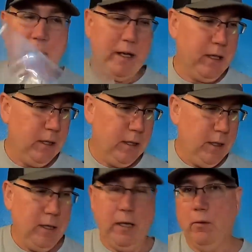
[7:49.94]
bag.
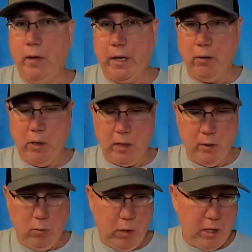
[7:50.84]
When I go out
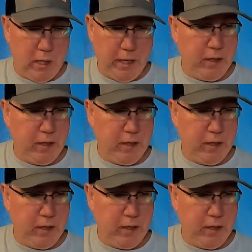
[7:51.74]
on the water,